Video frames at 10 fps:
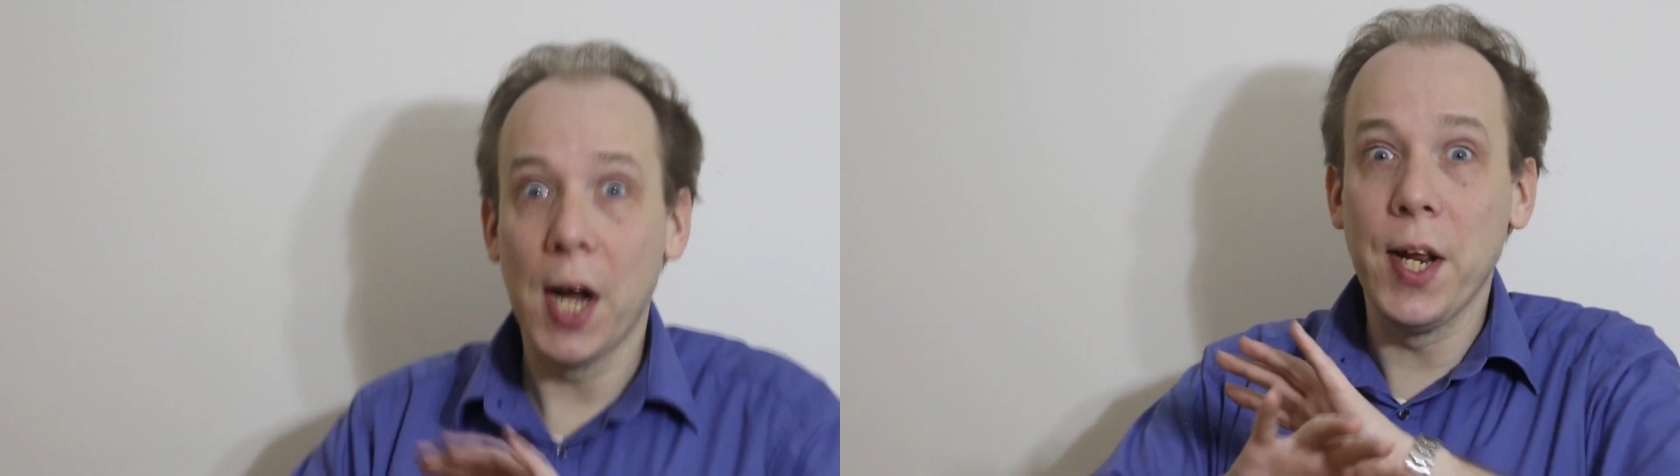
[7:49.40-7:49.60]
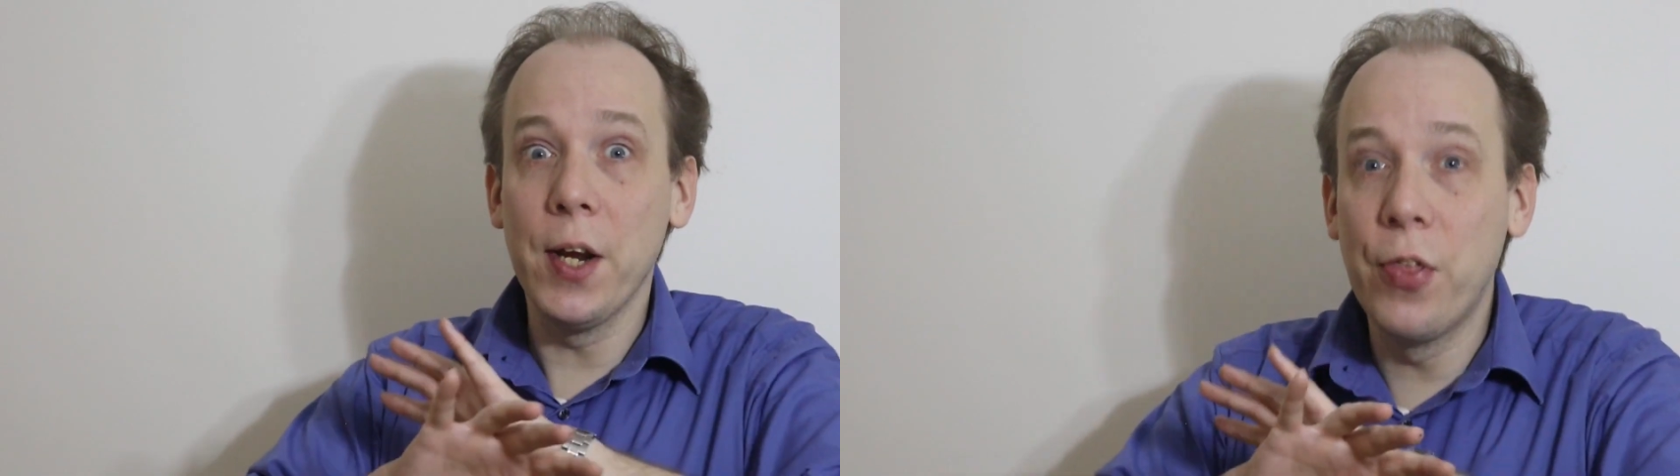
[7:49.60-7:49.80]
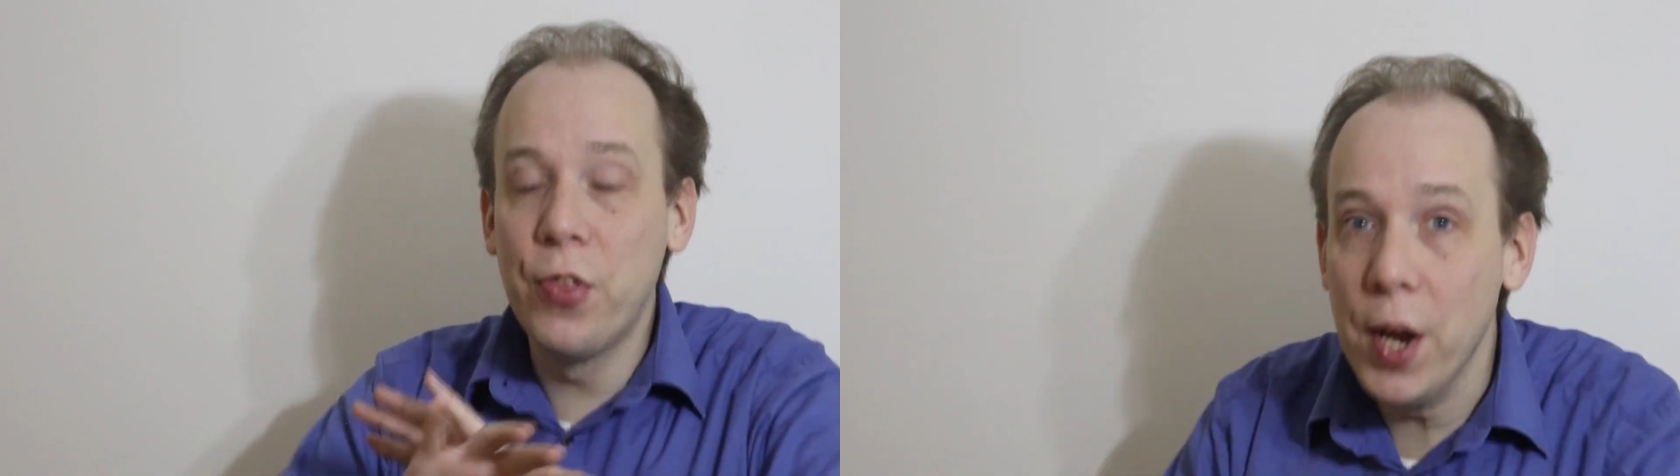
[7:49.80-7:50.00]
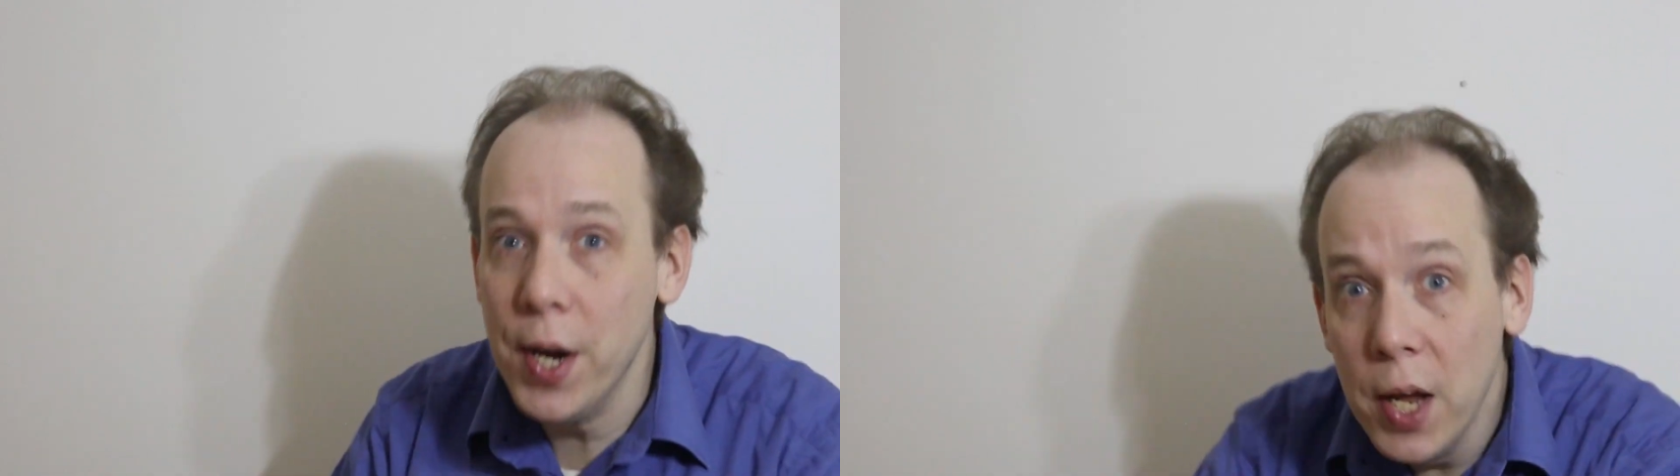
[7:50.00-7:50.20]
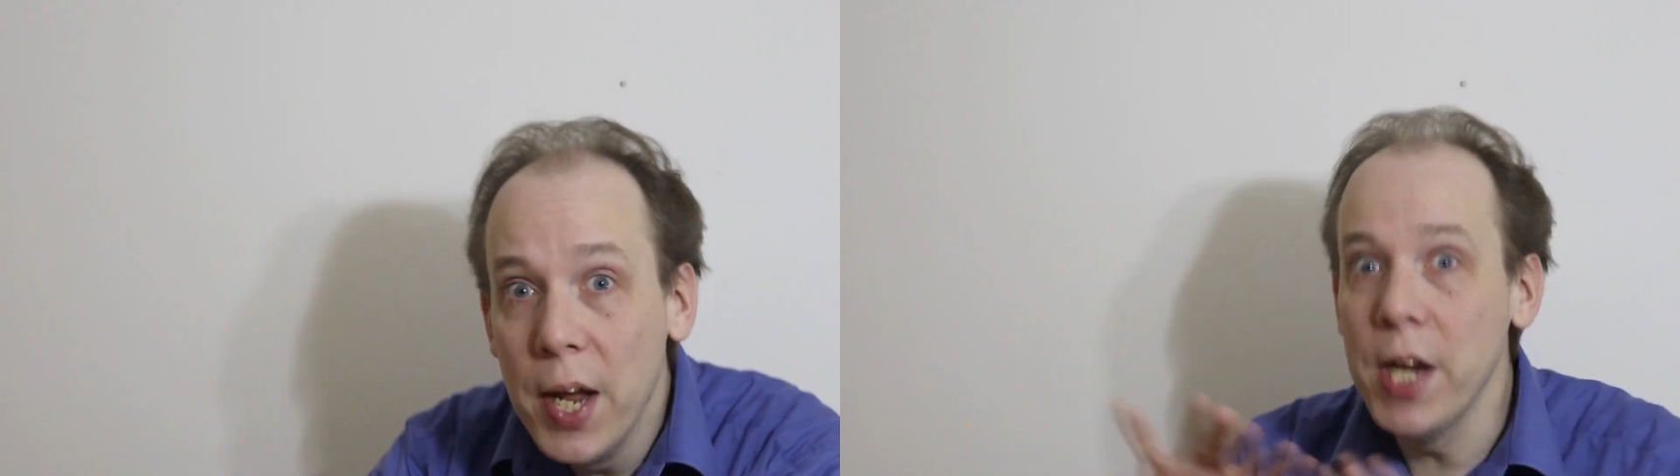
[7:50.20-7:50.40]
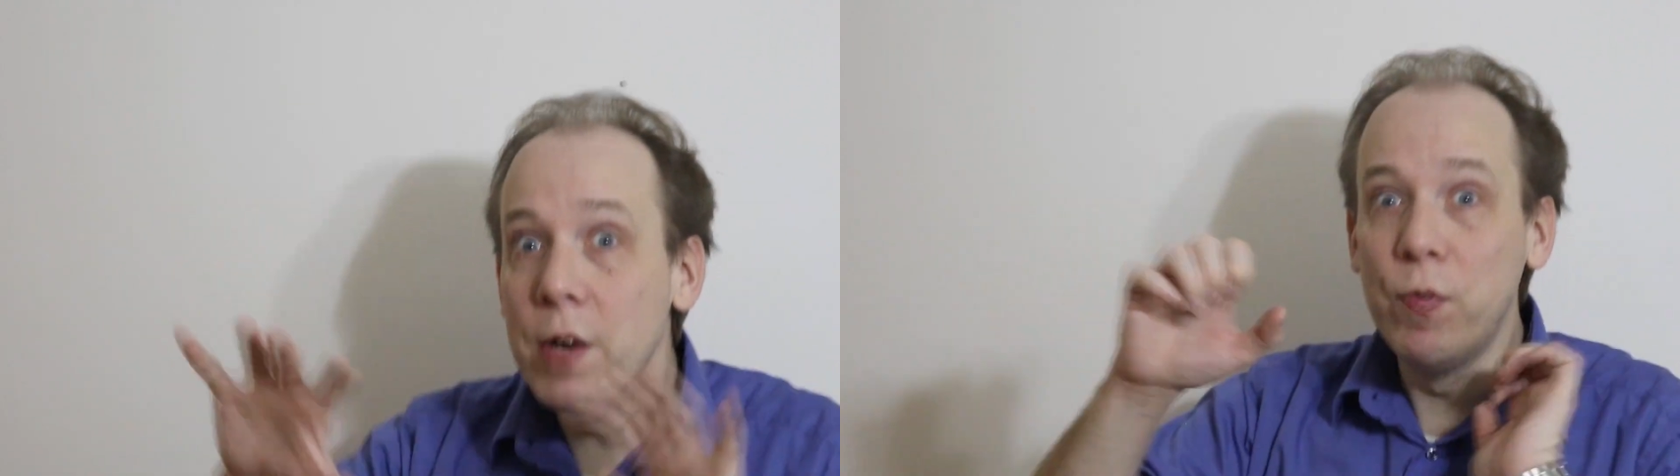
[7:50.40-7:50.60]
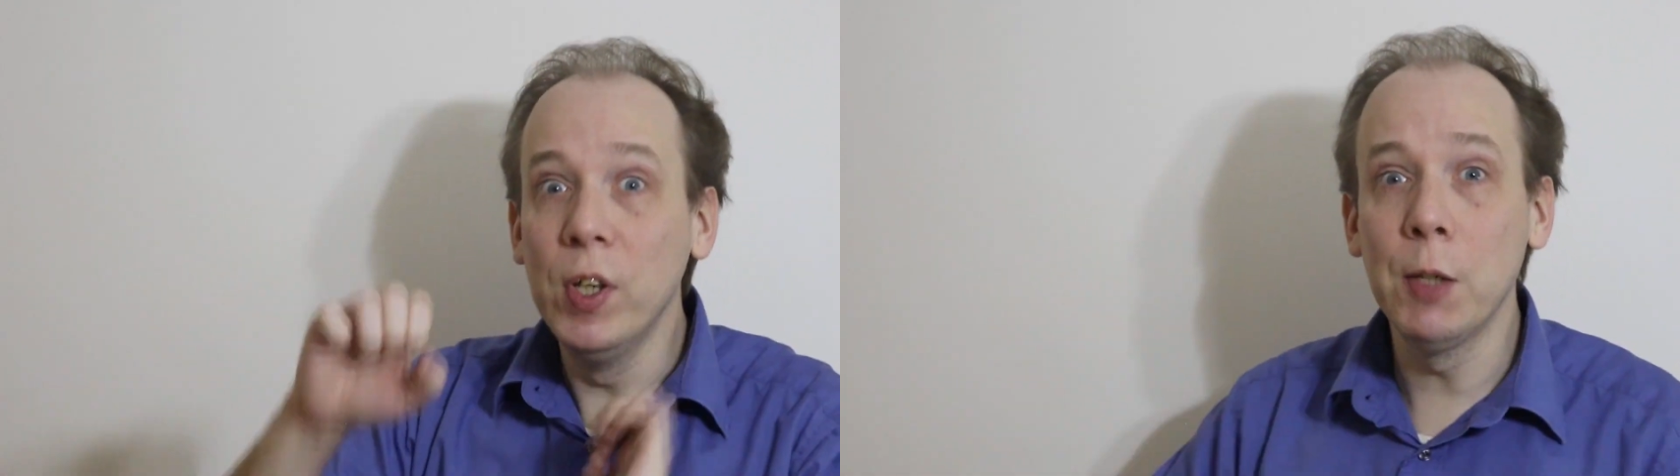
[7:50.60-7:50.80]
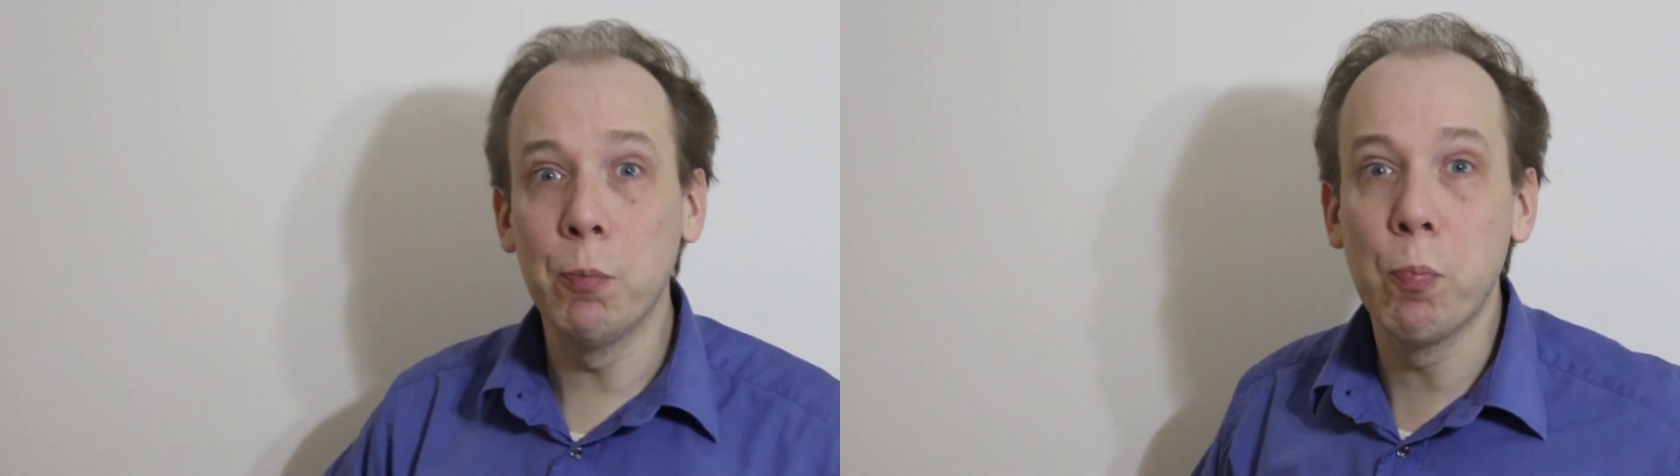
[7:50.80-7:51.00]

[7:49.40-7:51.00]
had a thin, invisible